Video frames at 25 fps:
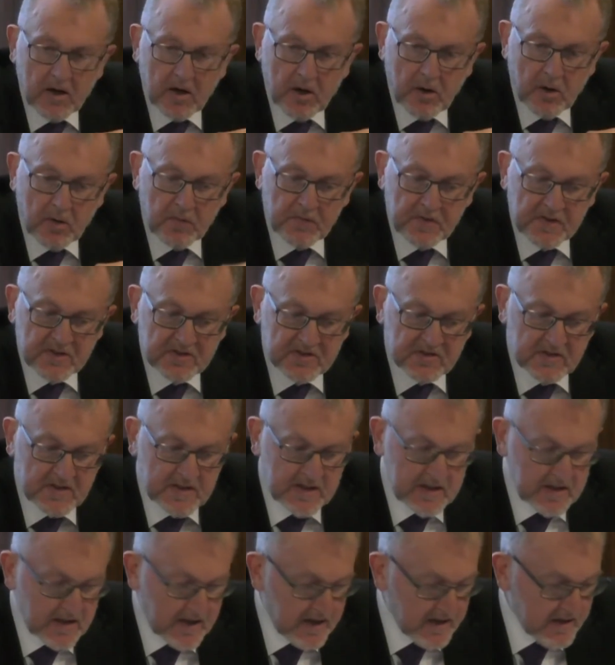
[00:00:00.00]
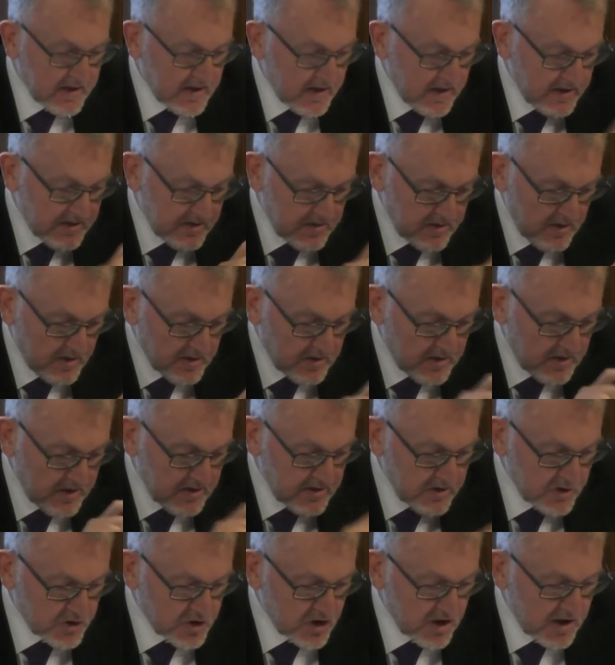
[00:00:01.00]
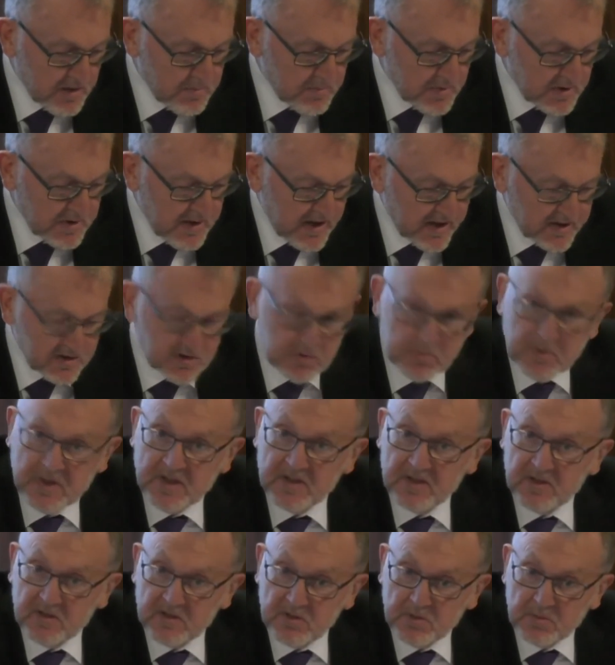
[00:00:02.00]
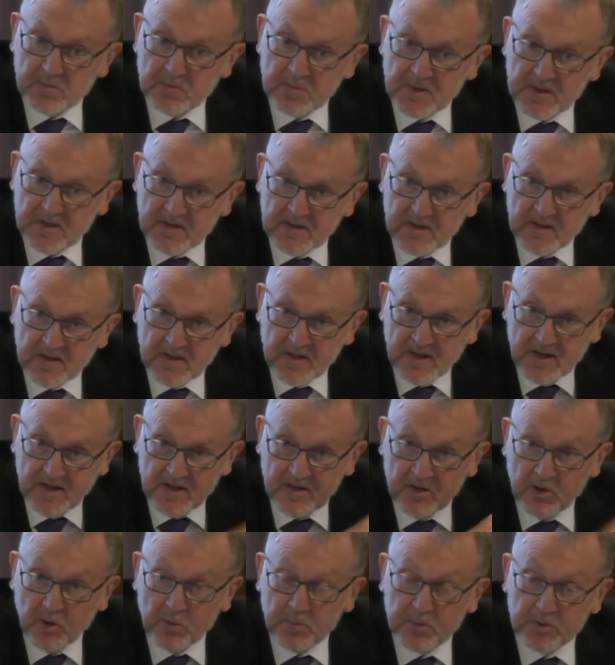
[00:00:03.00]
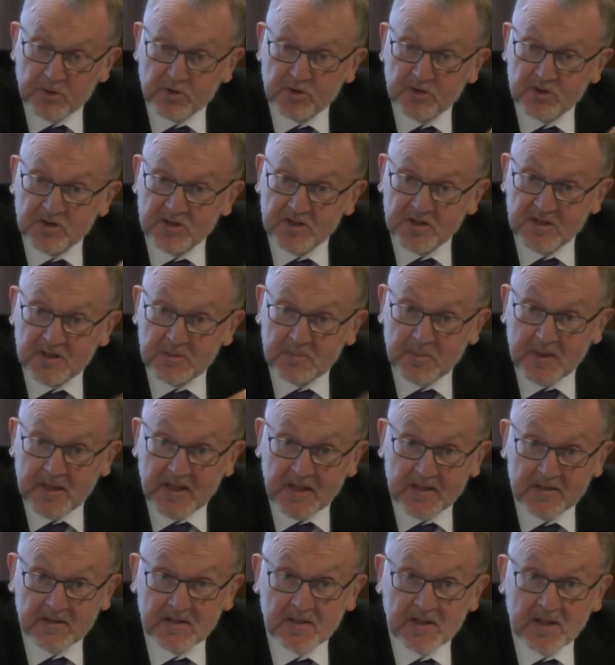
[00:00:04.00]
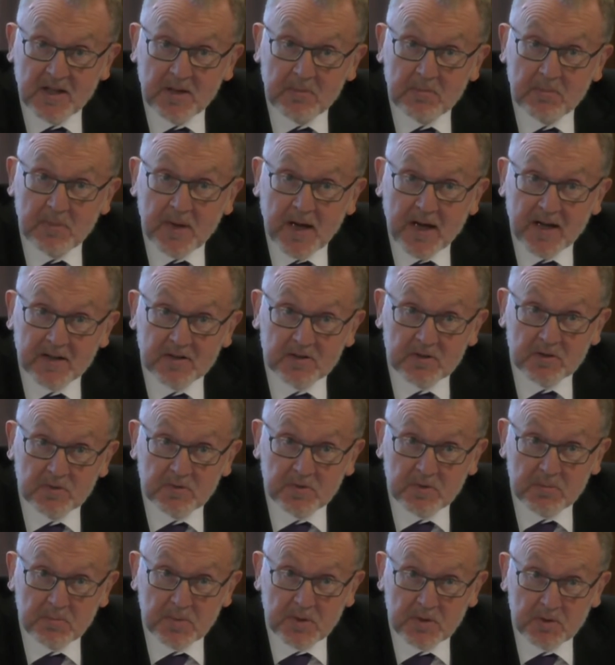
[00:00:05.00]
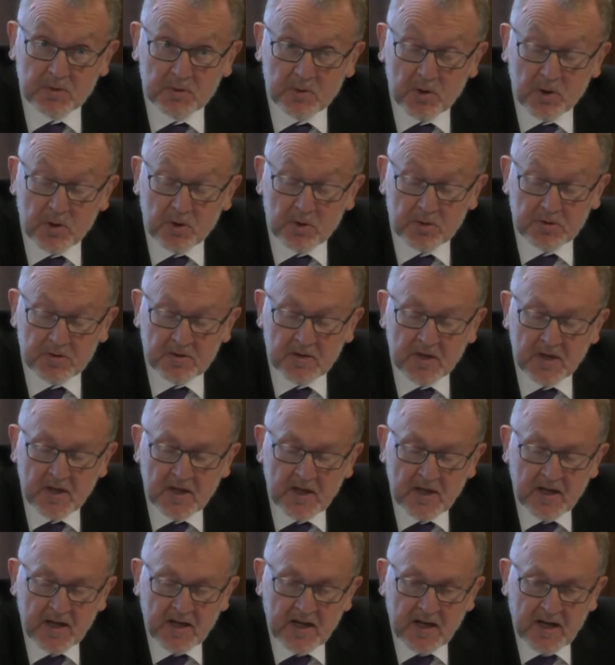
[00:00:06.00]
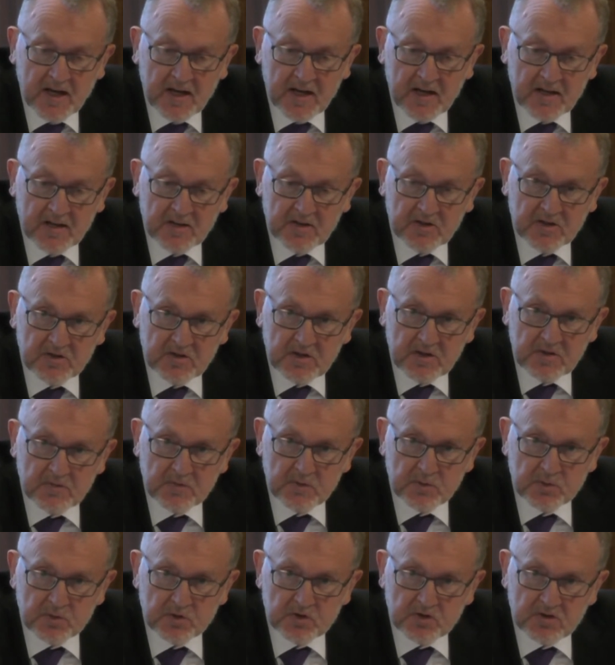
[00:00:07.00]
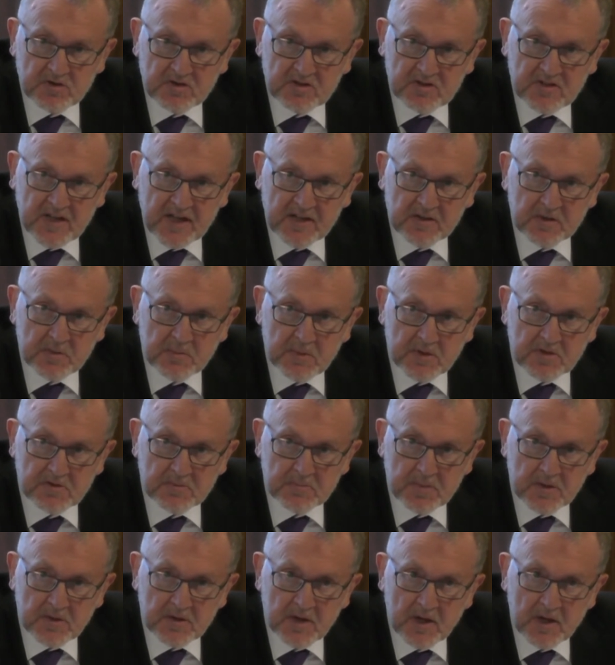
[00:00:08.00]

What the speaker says: Obviously, in the Chamber next week, there will be an opportunity to debate the impact of the bill on the devolution settlements, but